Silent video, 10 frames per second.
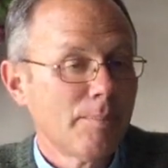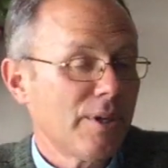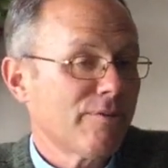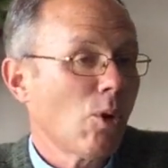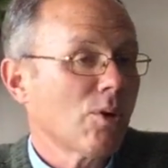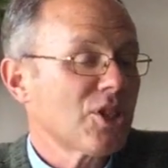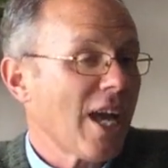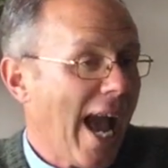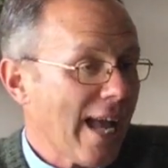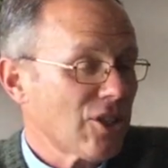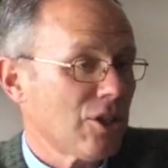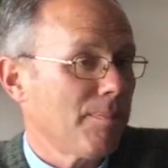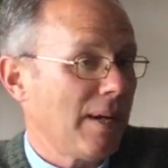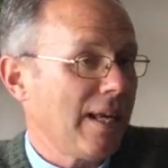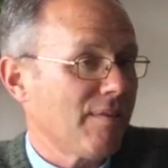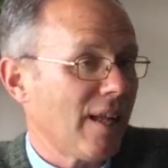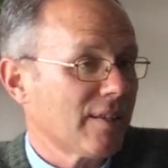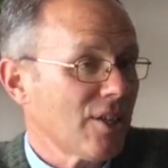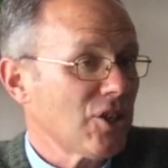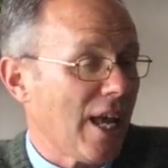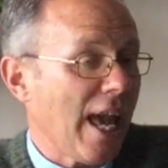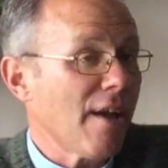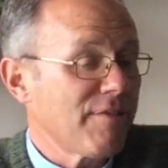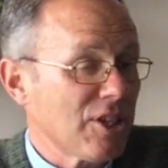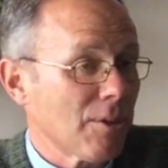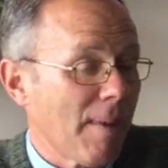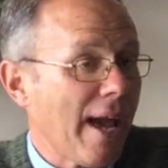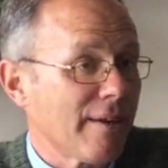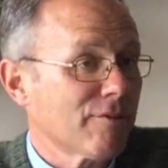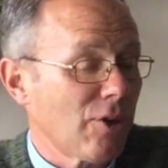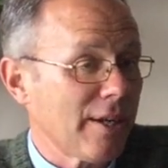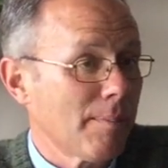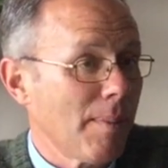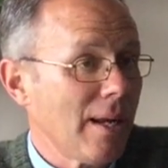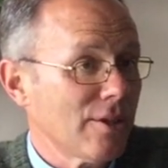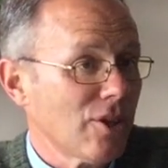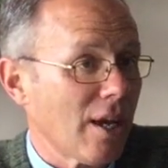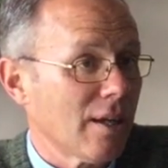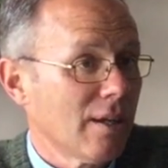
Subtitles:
But of course, he has to believe that, doesn't he, if he's a man of credibility.